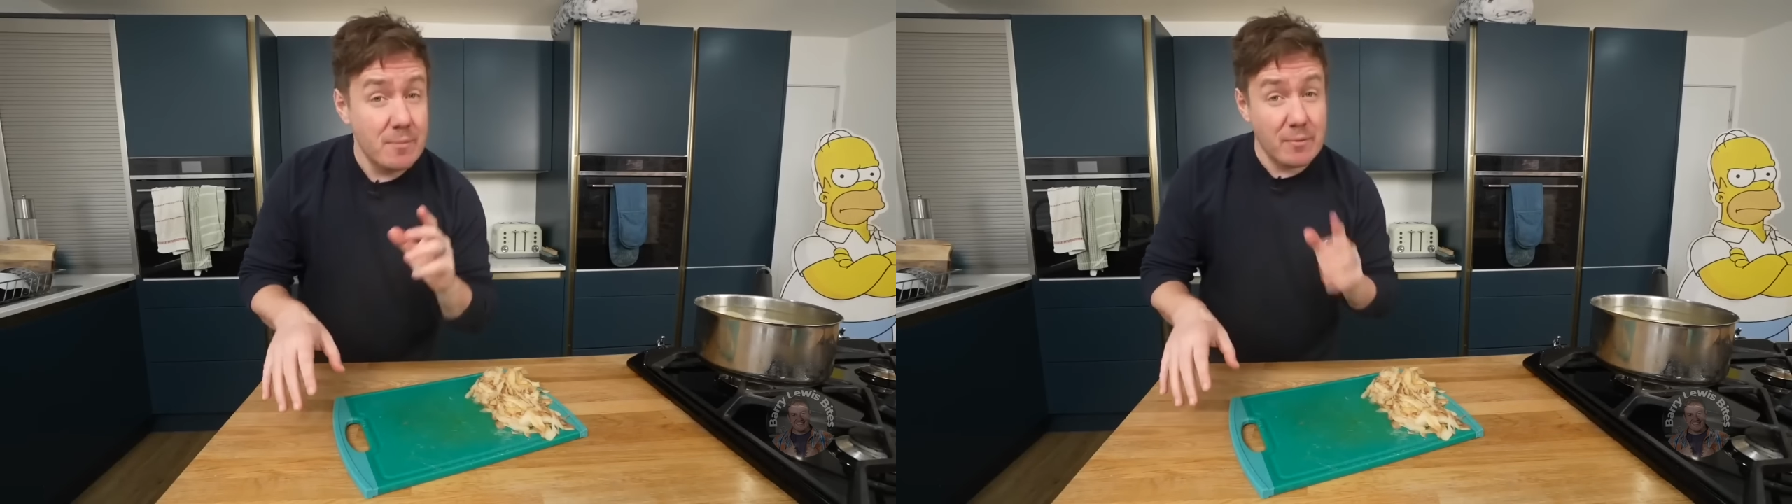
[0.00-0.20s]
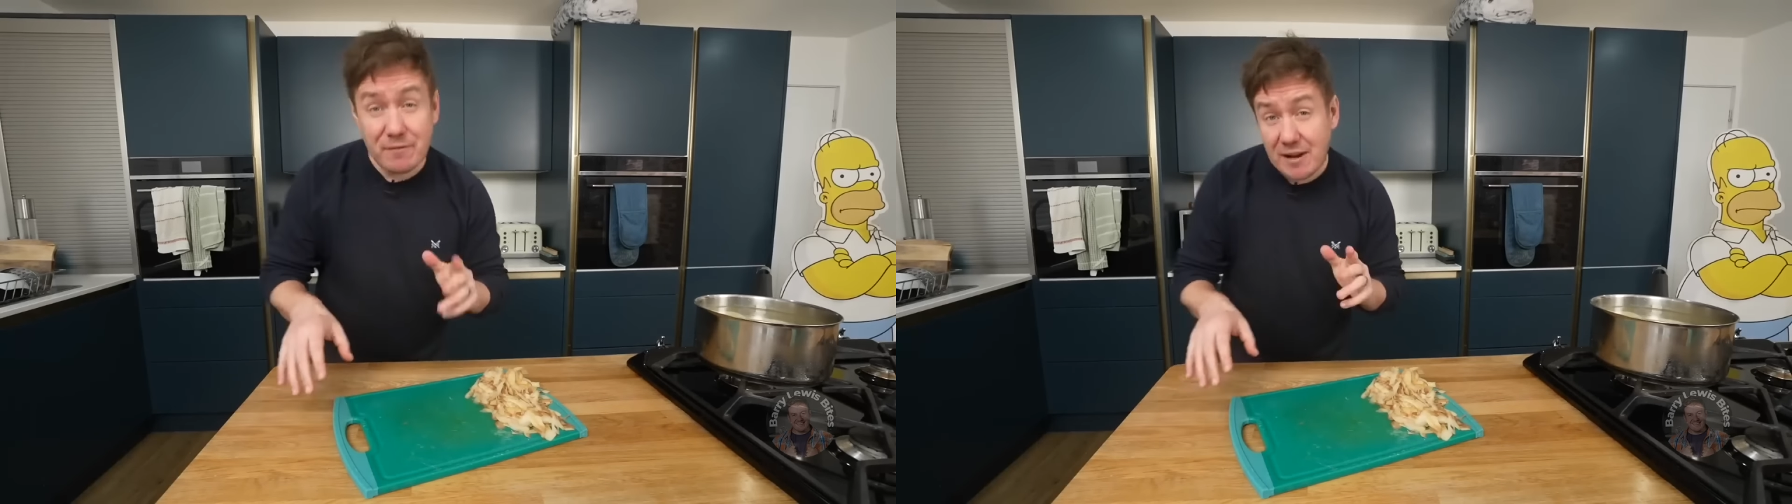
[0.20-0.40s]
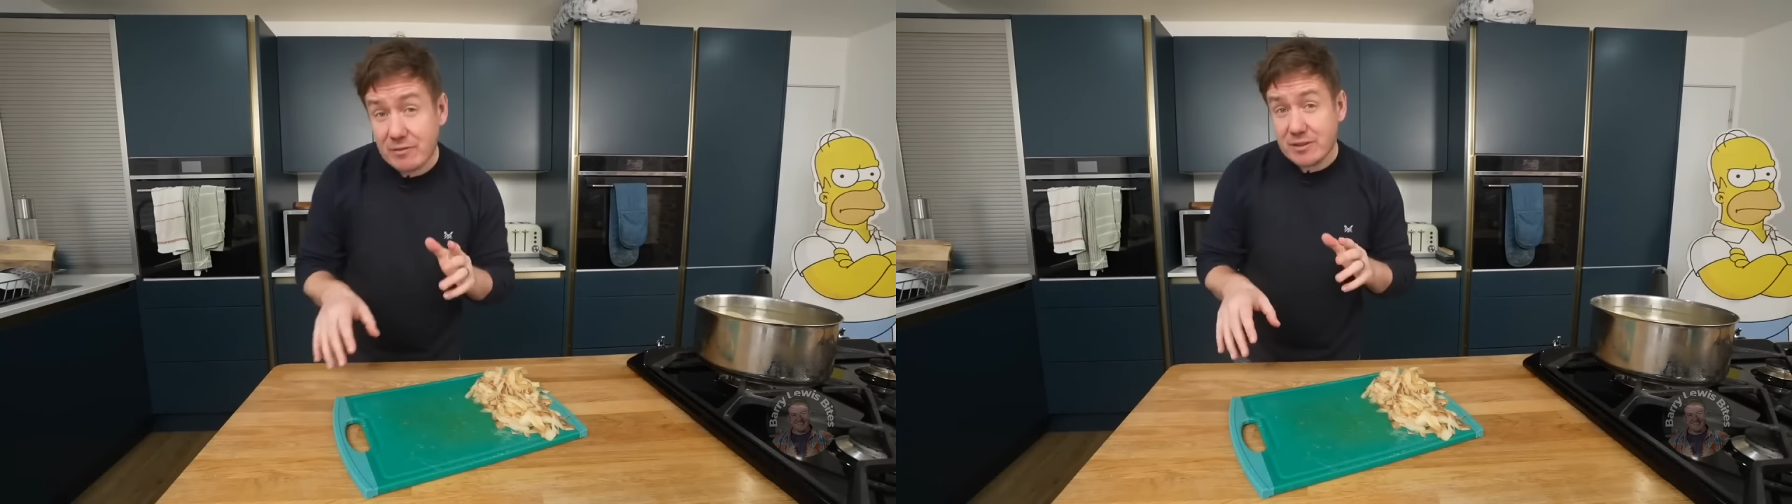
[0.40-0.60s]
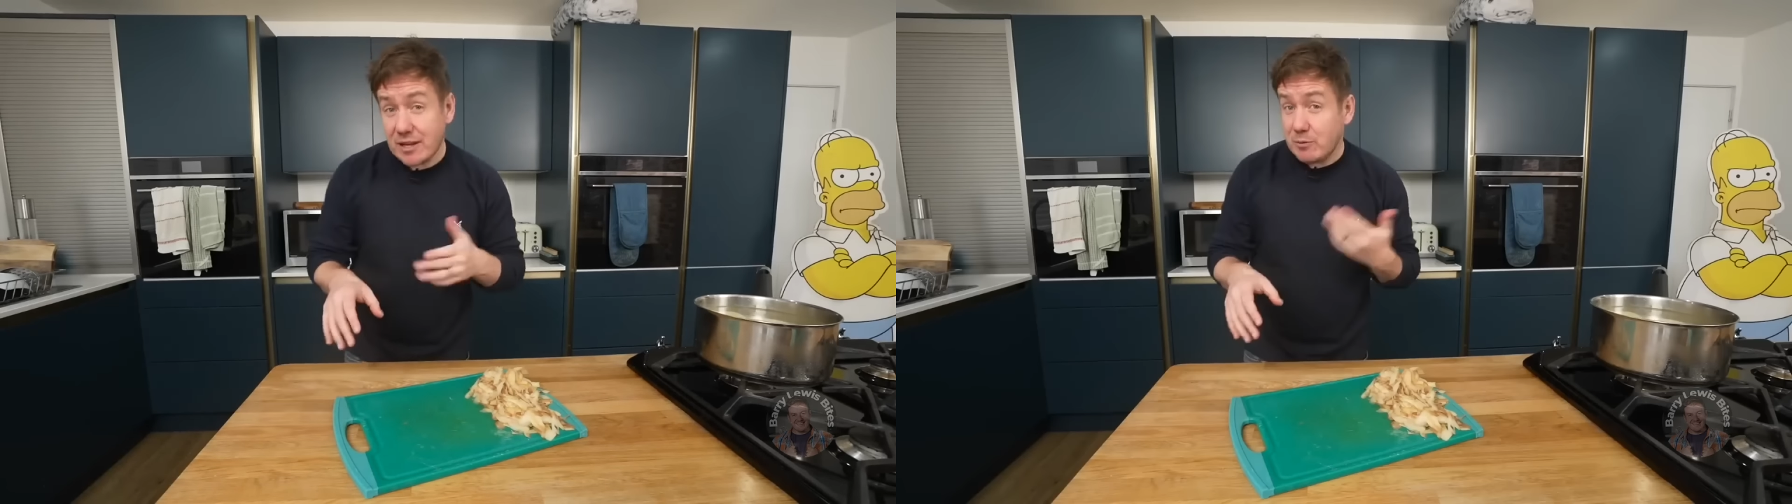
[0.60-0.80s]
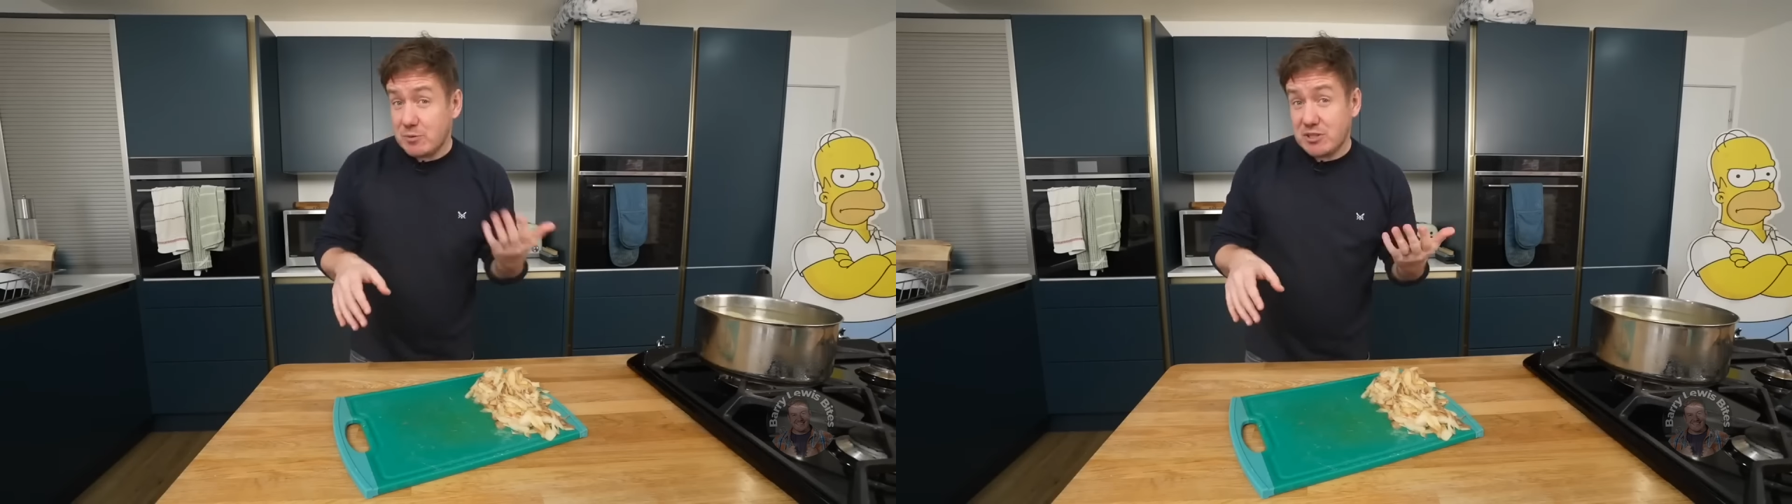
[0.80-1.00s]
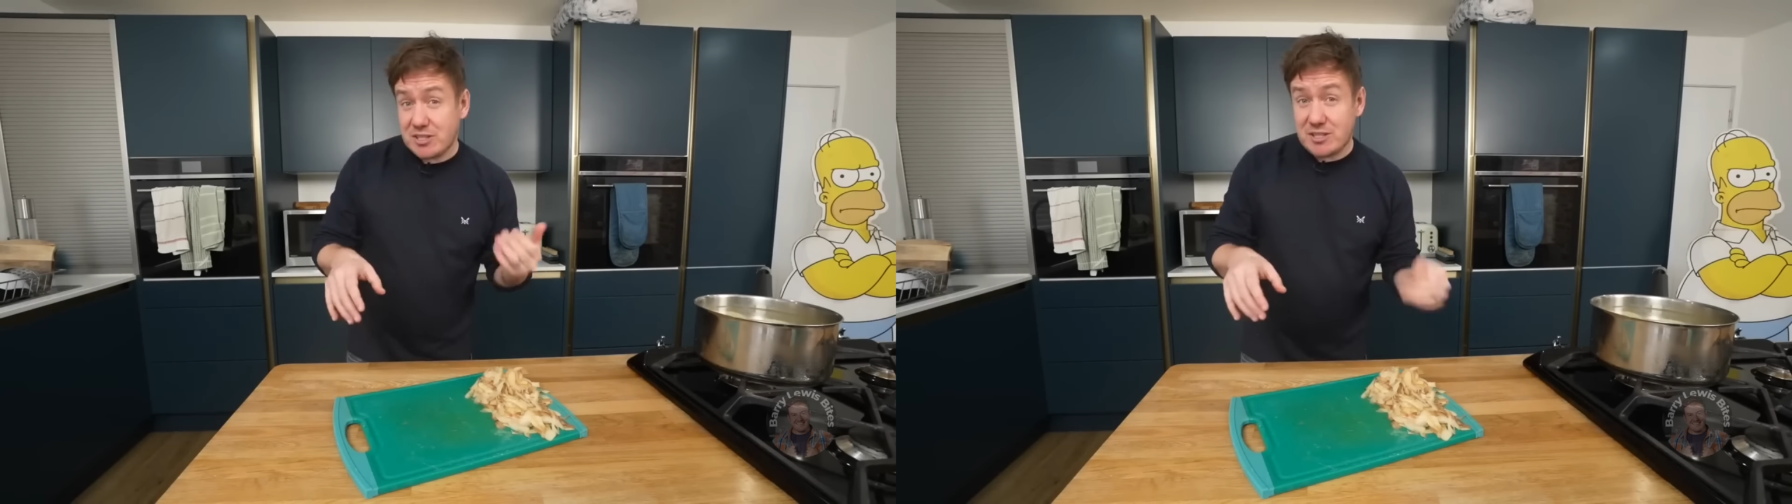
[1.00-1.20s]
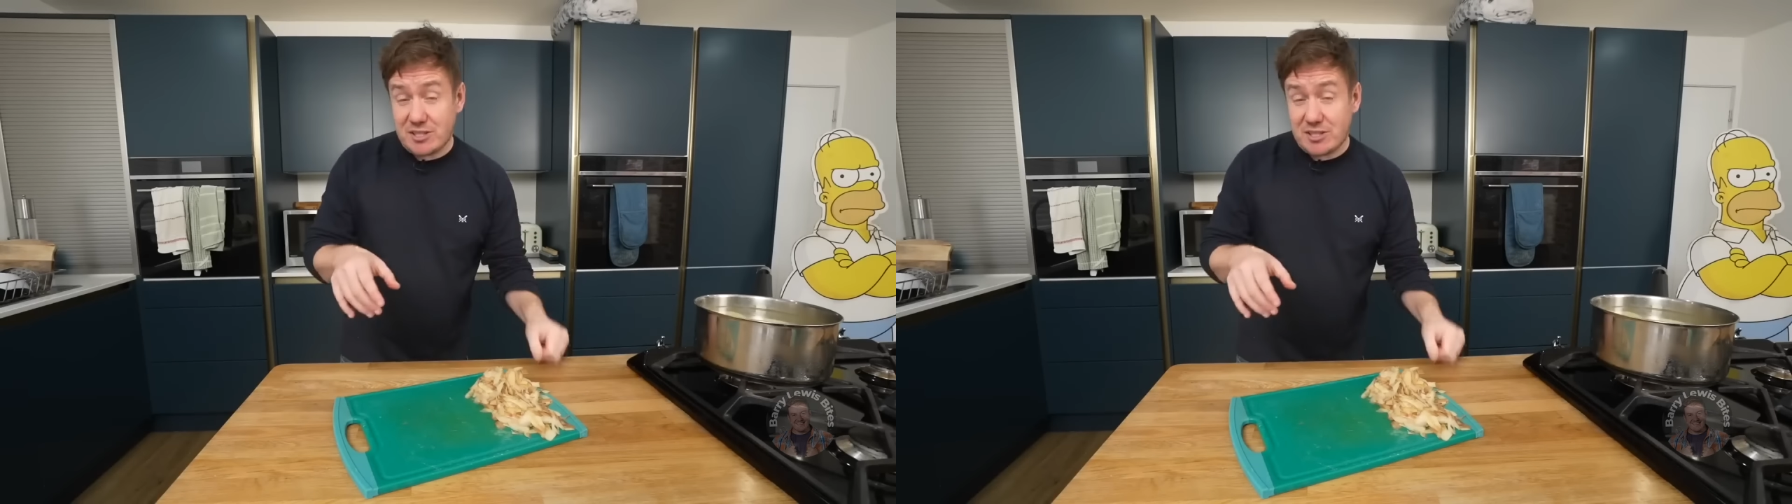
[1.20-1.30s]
My favourite thing, which we just